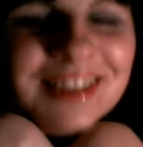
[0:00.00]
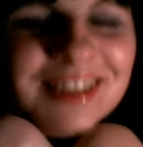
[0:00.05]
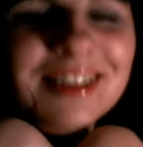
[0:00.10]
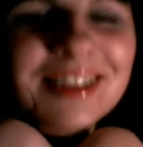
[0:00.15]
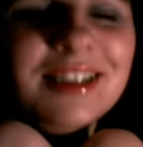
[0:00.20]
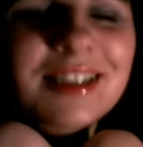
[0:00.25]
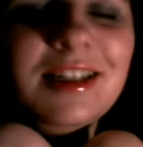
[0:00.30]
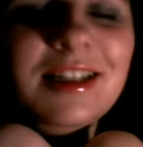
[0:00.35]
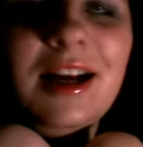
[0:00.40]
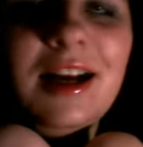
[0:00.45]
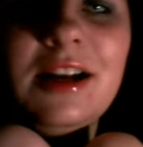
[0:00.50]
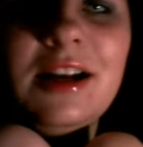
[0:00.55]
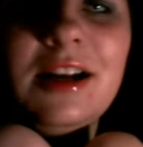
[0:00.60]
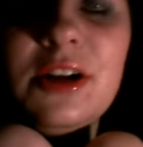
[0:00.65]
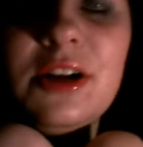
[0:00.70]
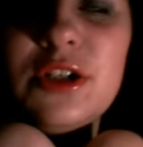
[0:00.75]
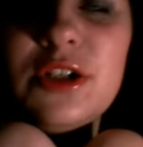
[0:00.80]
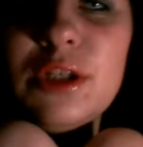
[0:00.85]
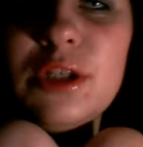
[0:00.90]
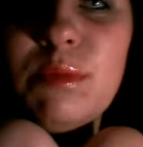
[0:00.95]
I know she was
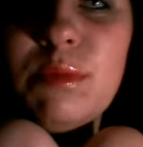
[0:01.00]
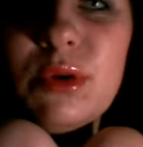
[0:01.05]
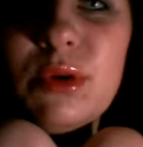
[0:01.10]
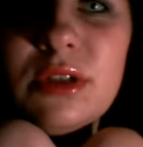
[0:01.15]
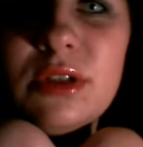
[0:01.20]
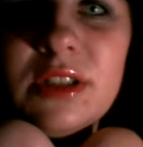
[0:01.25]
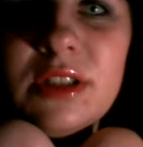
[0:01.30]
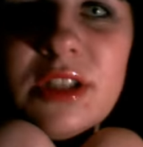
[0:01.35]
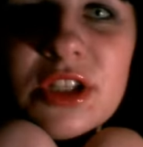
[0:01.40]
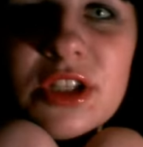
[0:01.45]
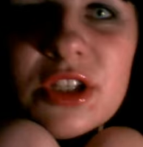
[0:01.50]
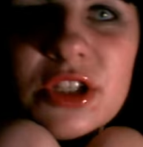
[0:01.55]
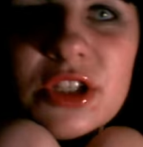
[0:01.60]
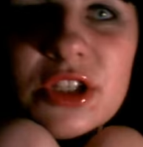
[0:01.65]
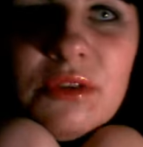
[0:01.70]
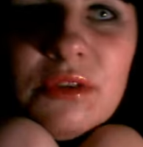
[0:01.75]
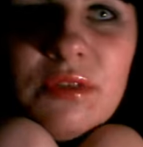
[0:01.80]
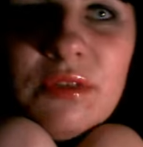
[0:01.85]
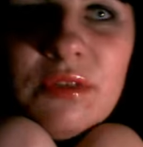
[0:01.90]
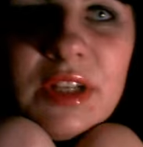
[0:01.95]
born in the stone
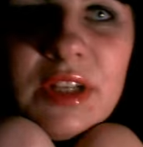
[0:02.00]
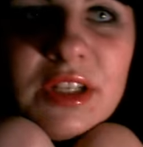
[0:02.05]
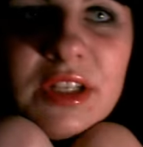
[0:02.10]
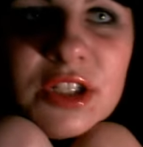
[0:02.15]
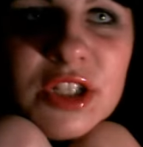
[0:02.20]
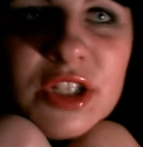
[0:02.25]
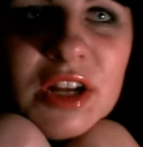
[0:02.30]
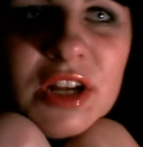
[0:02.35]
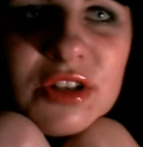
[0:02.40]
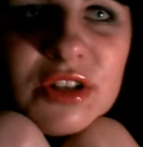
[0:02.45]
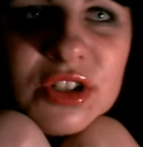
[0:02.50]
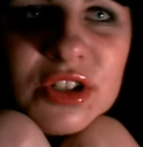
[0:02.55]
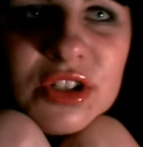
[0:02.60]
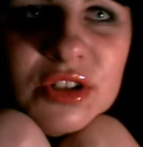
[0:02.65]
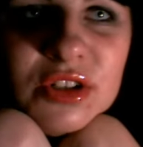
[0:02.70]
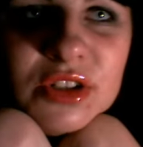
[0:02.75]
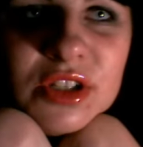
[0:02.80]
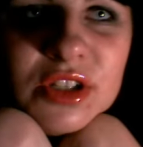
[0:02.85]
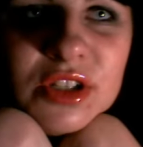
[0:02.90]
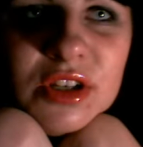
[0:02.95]
village and now she's gone
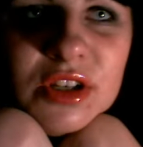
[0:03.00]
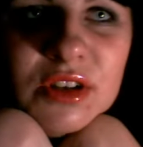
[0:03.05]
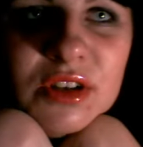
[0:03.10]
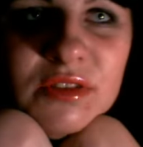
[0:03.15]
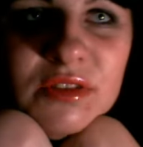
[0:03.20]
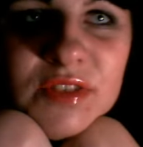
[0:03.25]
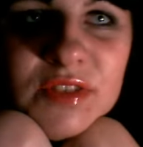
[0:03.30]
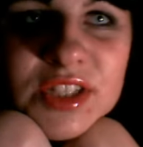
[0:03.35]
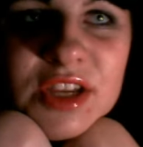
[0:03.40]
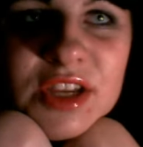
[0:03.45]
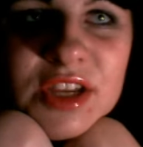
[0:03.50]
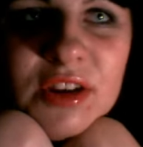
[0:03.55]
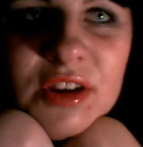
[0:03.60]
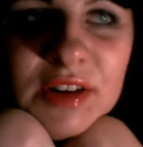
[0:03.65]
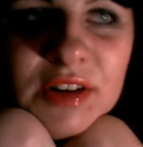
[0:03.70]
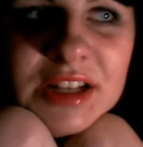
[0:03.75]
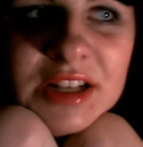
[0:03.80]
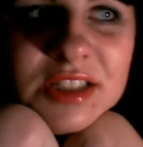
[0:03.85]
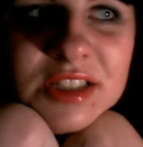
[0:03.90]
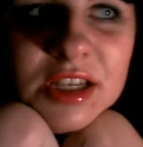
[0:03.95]
to visit her
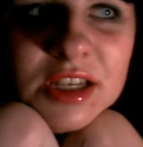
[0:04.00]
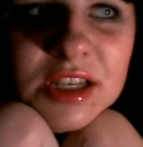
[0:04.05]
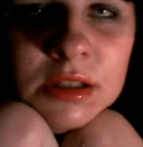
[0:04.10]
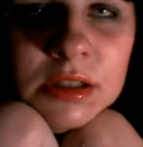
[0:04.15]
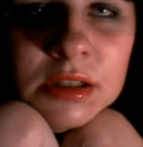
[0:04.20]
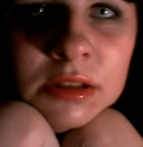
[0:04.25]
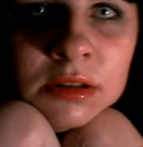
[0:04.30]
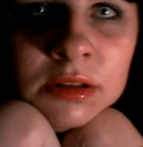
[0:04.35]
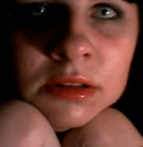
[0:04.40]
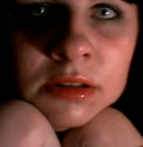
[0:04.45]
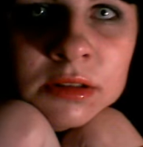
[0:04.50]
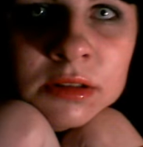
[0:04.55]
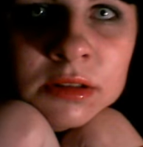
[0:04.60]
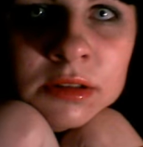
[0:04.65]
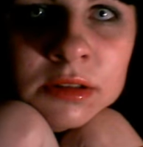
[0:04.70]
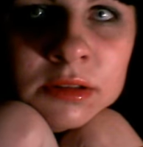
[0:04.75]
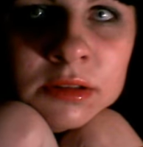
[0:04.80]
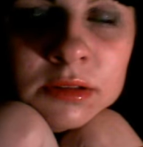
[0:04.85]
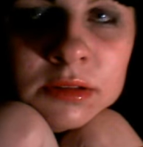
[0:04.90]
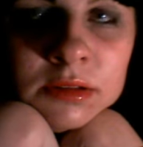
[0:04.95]
auntie.
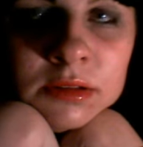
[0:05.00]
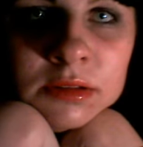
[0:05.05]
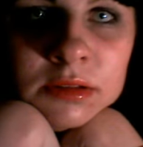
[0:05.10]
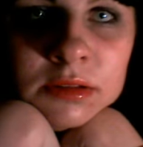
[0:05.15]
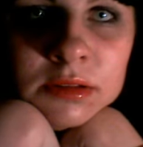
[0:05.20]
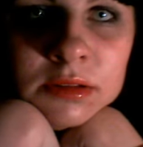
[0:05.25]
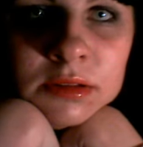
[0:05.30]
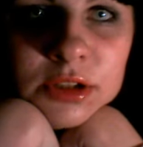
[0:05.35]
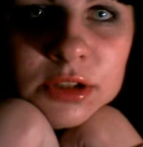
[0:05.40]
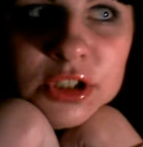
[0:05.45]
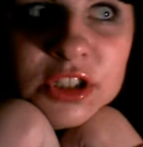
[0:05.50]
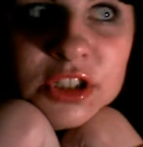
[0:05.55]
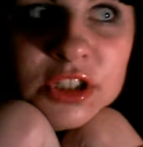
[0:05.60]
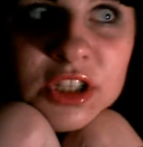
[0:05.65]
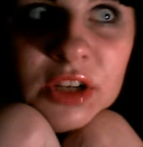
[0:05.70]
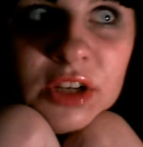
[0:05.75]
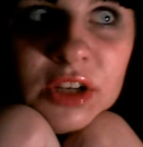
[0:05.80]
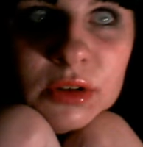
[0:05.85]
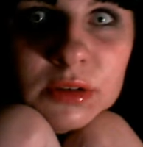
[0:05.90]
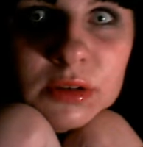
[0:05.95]
She's getting
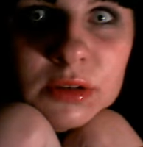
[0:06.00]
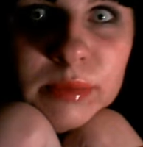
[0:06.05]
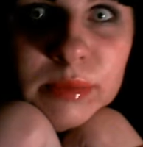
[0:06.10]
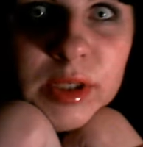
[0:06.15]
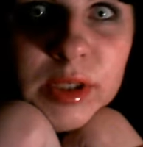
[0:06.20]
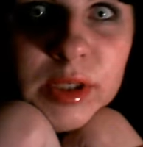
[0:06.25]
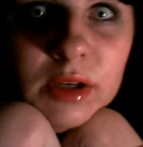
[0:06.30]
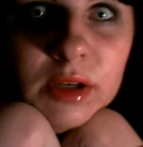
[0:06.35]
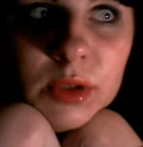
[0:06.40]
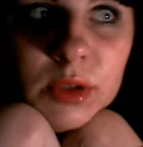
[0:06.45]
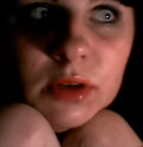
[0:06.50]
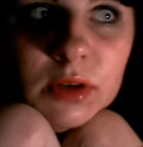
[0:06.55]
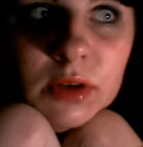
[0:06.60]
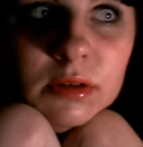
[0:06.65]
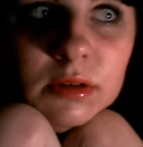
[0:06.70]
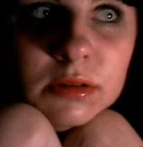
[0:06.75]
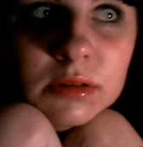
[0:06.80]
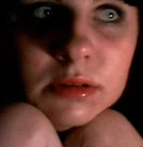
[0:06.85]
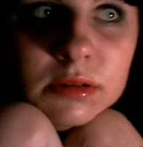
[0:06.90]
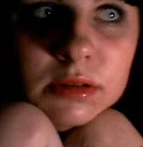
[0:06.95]
on a bit, oh my god.
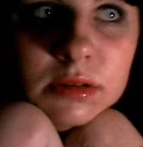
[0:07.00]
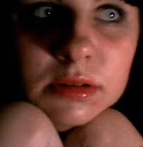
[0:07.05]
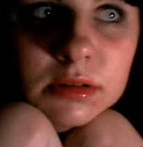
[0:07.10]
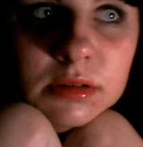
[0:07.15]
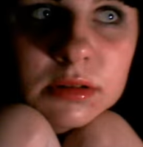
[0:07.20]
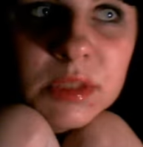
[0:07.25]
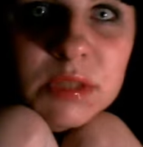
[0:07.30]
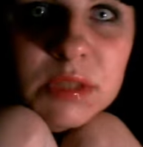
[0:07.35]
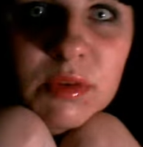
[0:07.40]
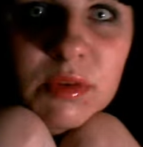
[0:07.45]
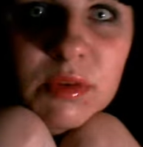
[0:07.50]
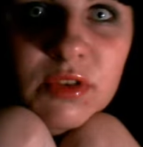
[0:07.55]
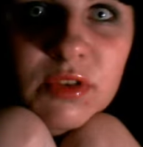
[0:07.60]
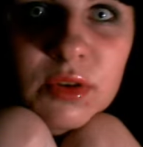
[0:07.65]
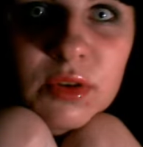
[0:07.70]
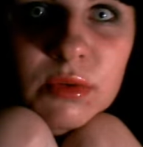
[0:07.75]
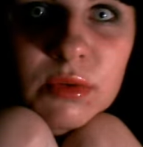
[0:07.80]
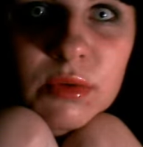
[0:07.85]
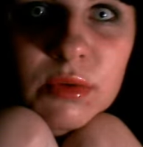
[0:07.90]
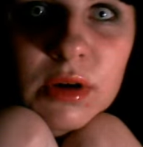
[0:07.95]
Makes me feel
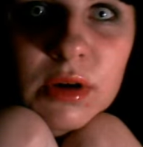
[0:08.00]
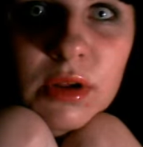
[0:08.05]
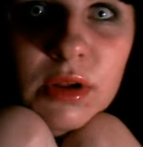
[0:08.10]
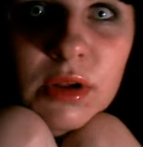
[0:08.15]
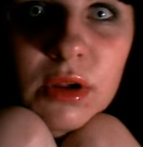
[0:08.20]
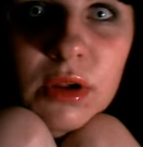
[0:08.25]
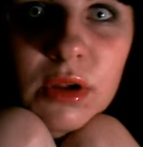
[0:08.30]
well old.